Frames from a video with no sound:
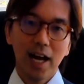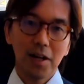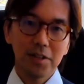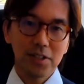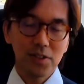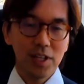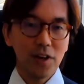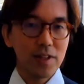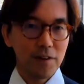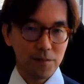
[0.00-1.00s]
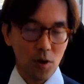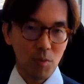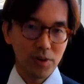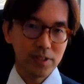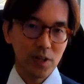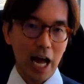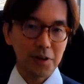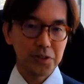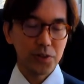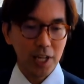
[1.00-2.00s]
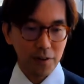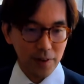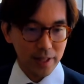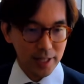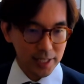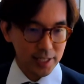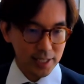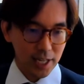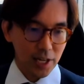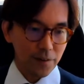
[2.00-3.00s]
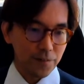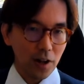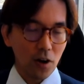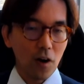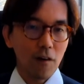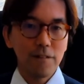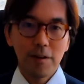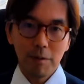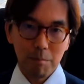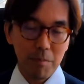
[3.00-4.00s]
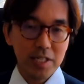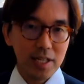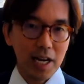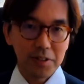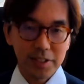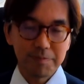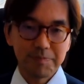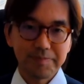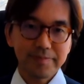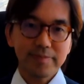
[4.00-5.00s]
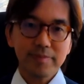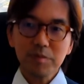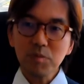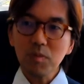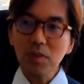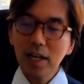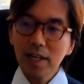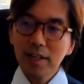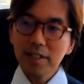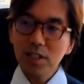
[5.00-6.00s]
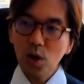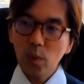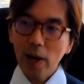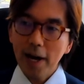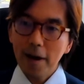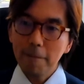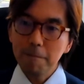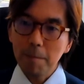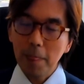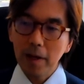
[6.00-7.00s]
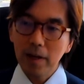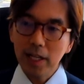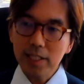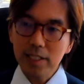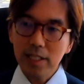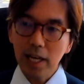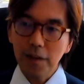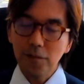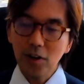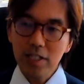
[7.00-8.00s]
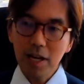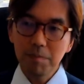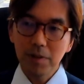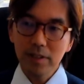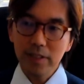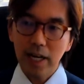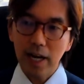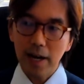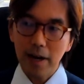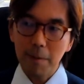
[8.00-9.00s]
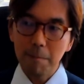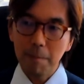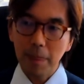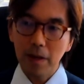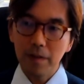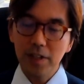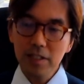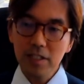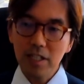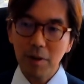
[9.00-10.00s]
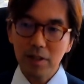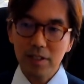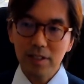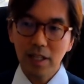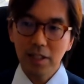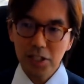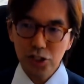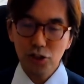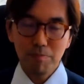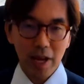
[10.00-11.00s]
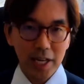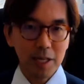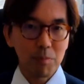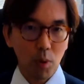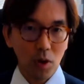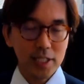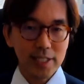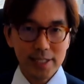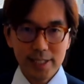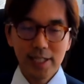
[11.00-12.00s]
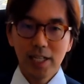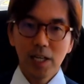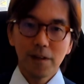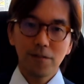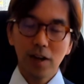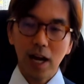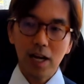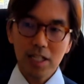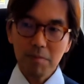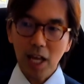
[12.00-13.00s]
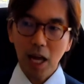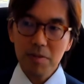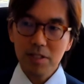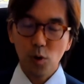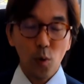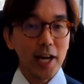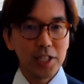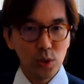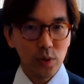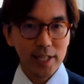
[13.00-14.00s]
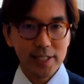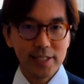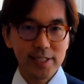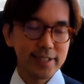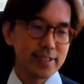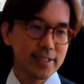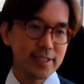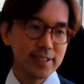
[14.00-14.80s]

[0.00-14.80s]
how to deal with the FOMO, how to deal with this fear of missing out. So um, let's say, for example, um, this is about the decision-making process. Uh, sometimes what I do is